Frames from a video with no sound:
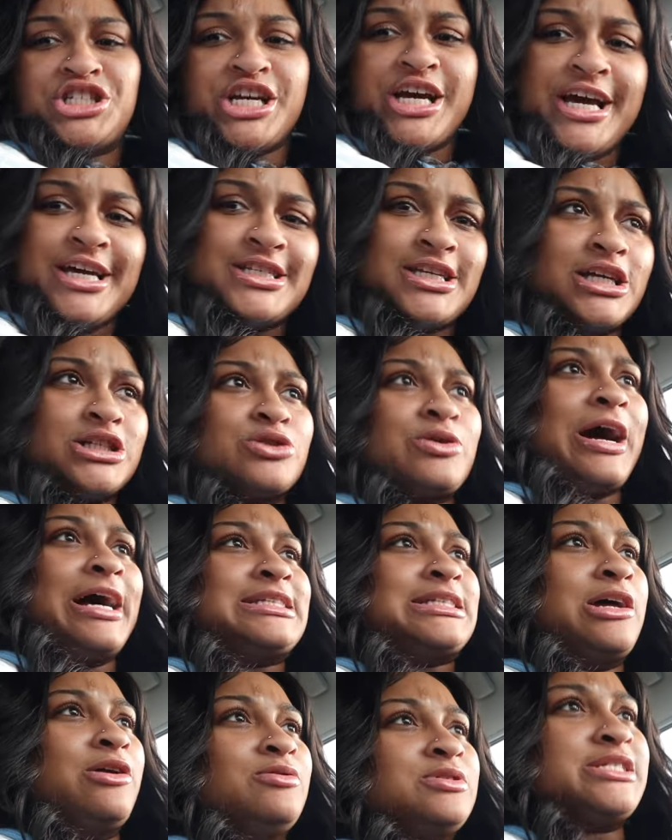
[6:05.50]
Jesus
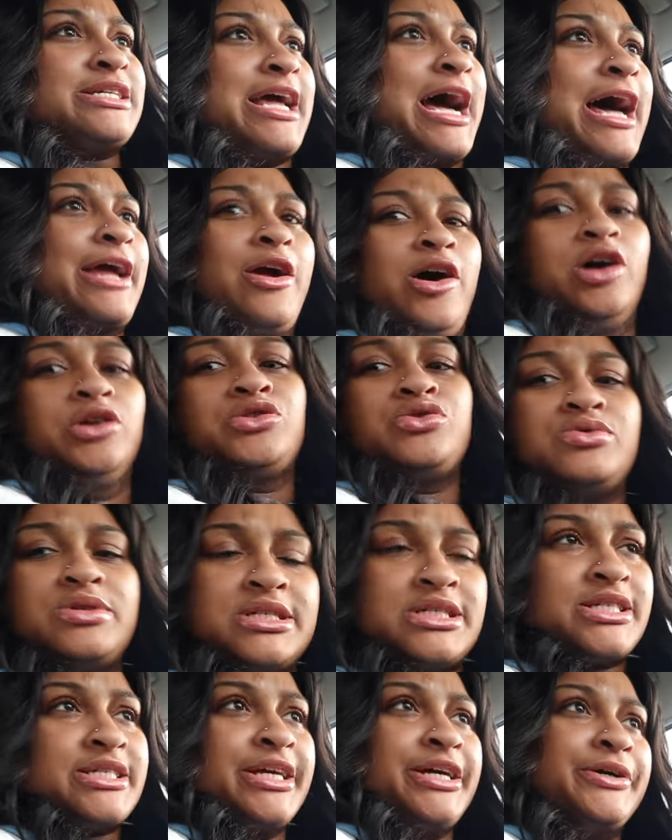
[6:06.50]
Christ, I don't see how y'all do
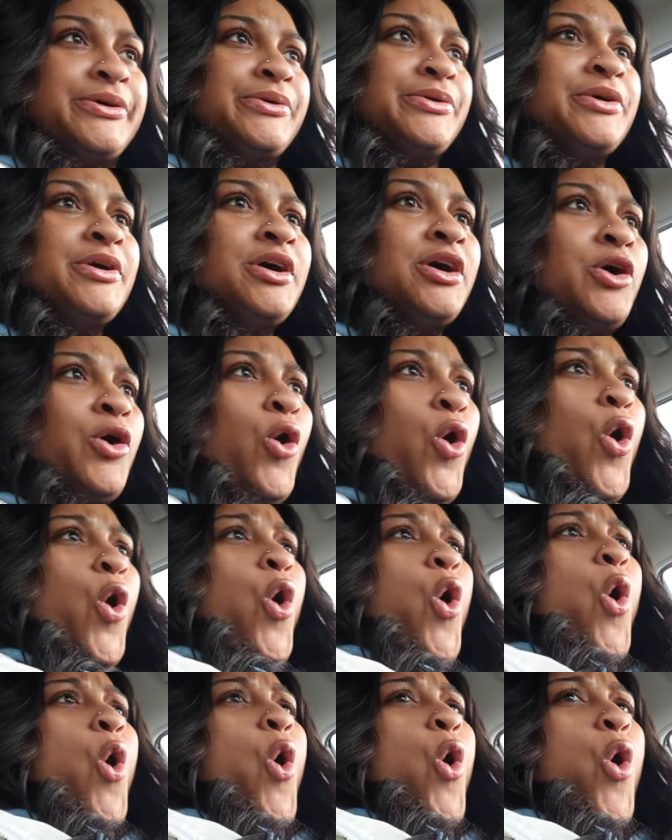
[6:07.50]
this still.
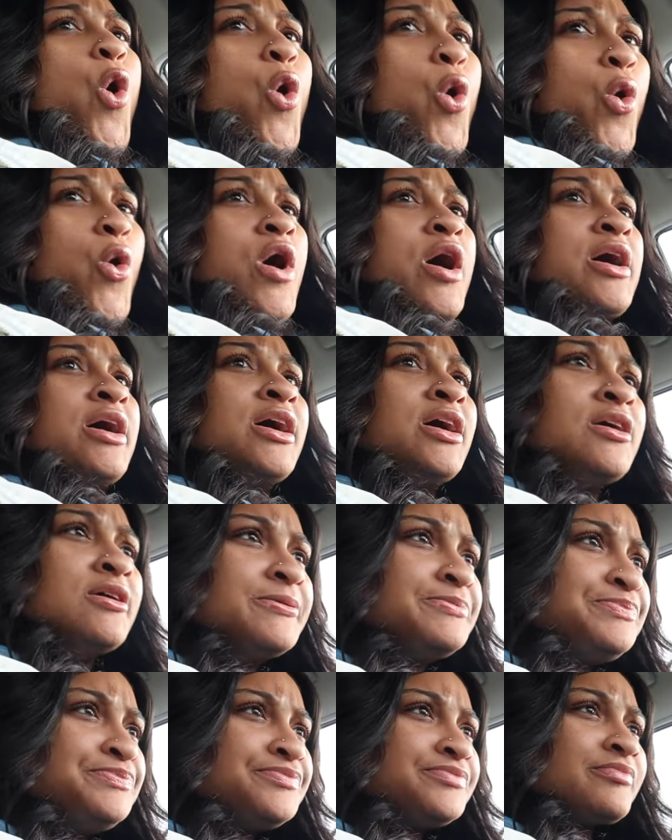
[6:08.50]
Whew.
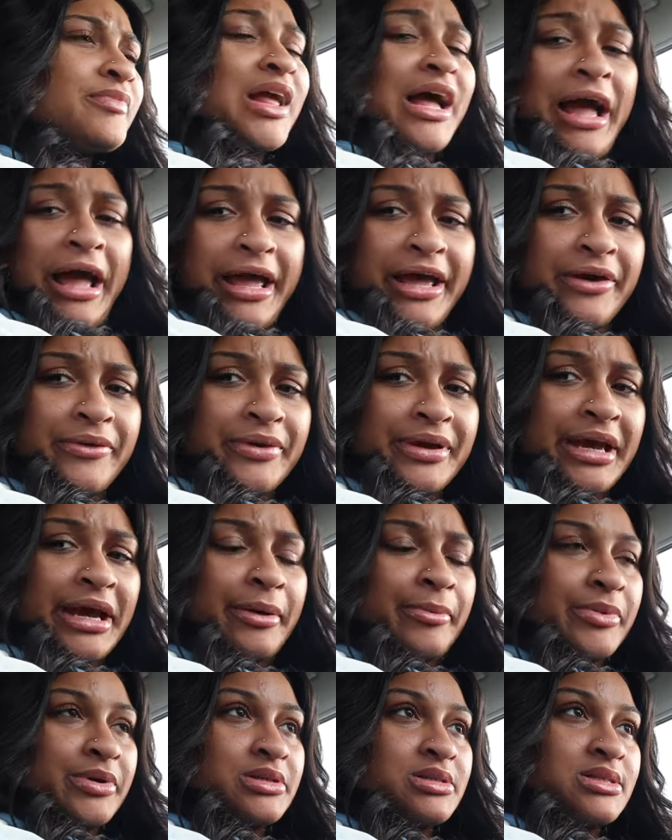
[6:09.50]
I ain't held a
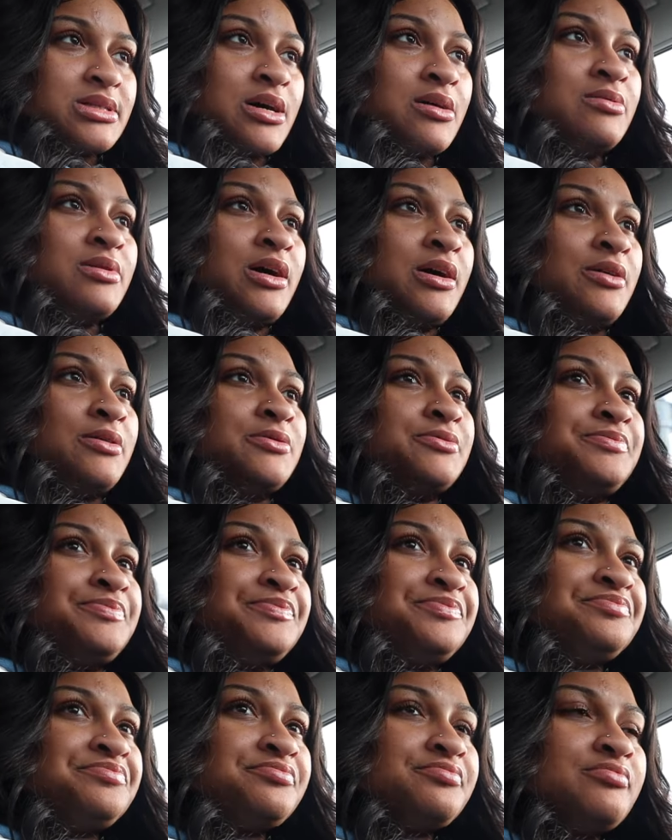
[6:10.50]
camera in so
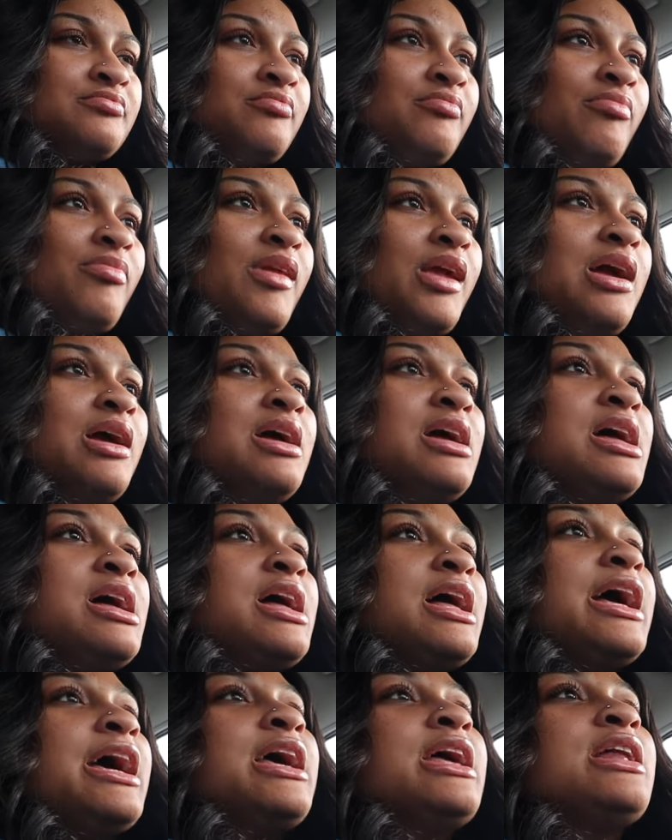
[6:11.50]
long.
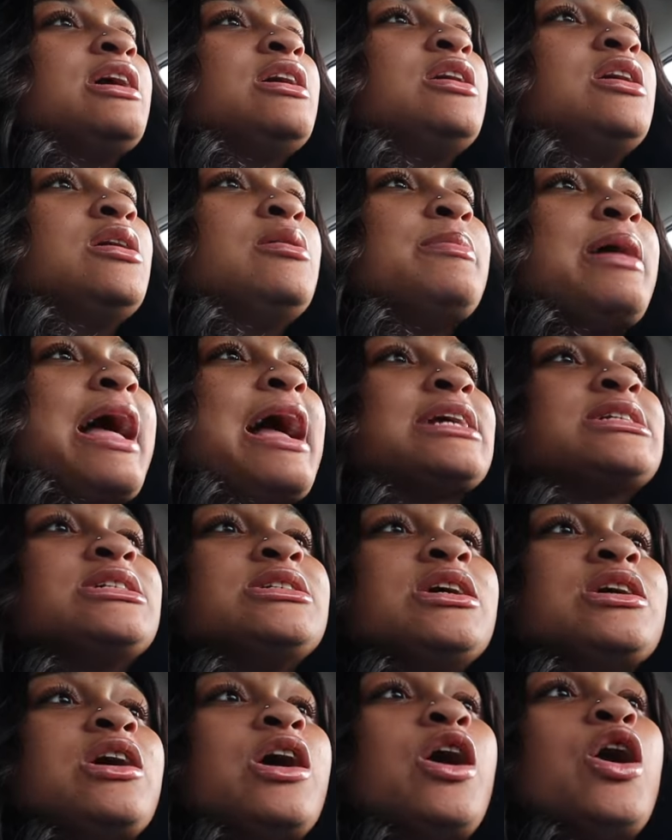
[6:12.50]
And actually,
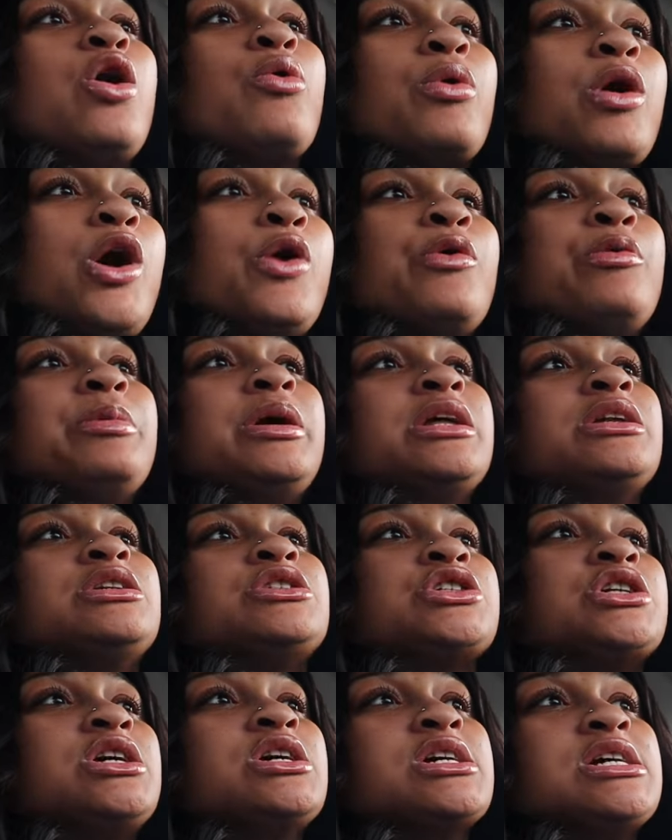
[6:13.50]
Nicole rode with me in the
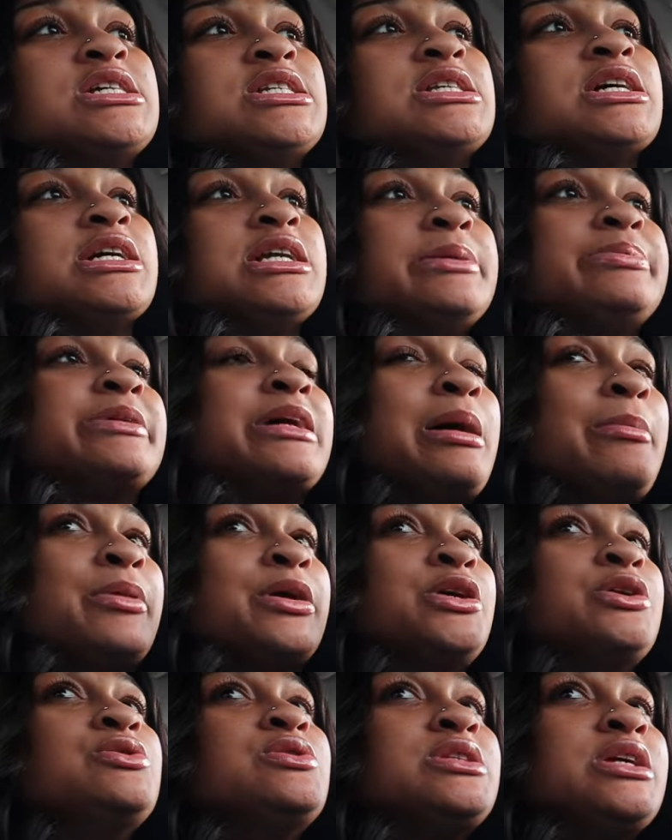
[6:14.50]
truck. It's a clip that I'm
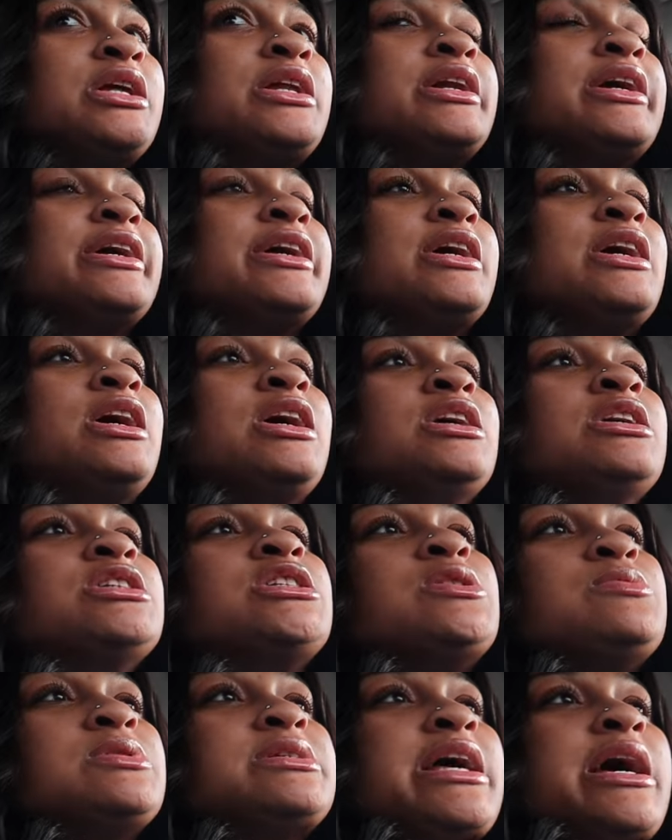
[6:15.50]
gonna use in there.
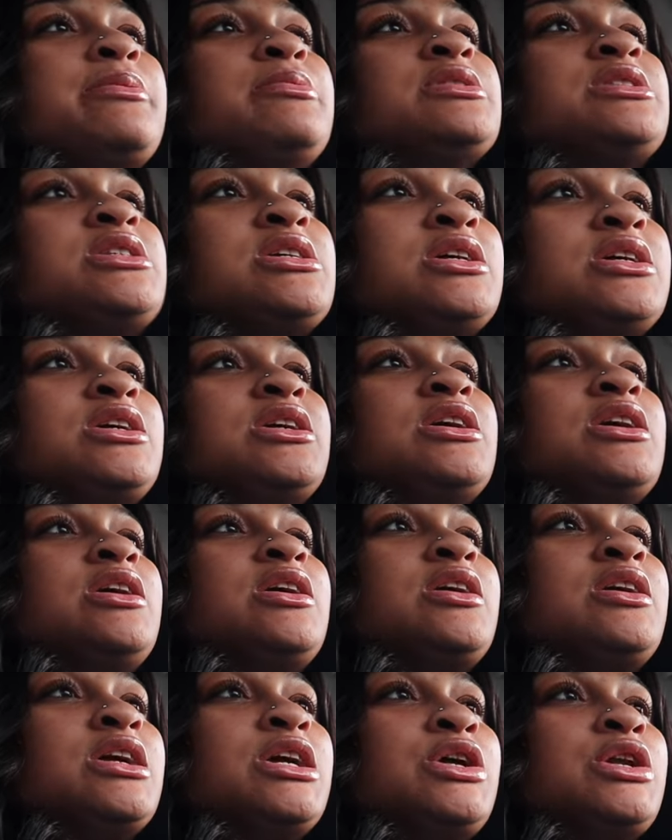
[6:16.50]
She was able
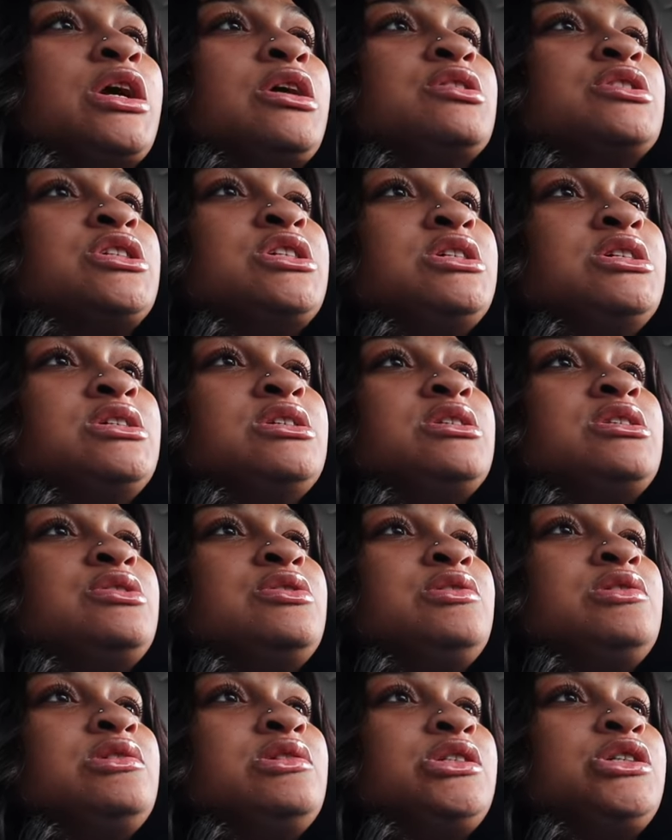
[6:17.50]
to, you know,
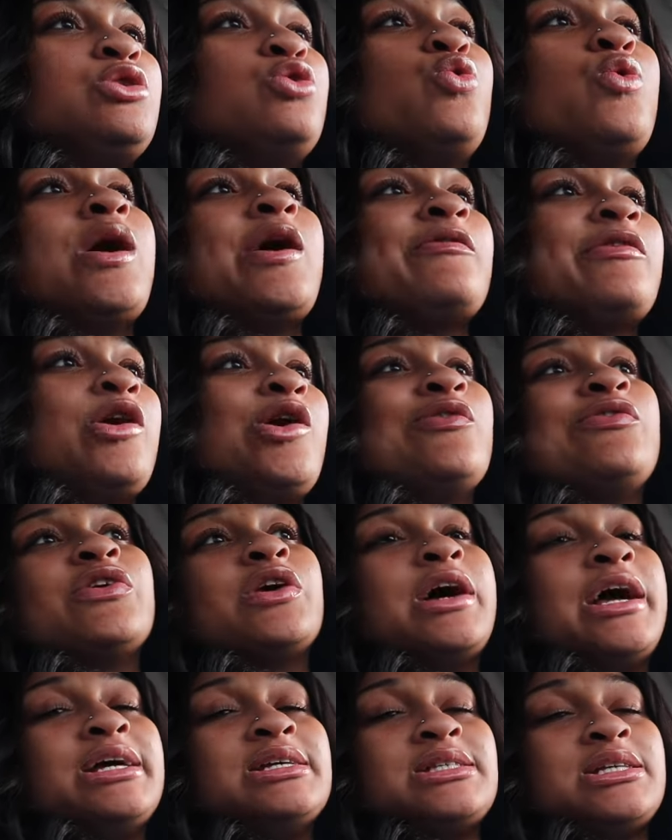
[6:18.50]
whoever
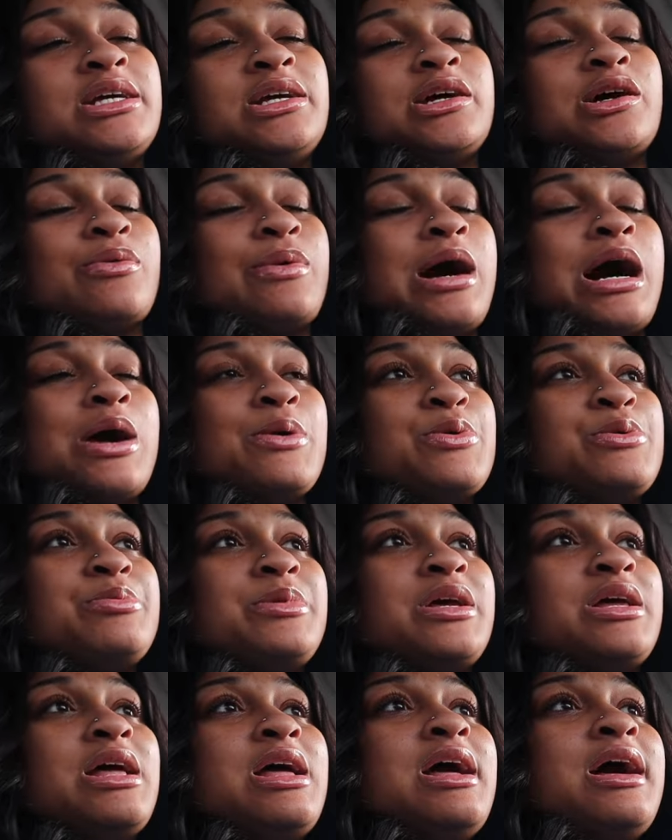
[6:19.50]
over 18 can ride with me.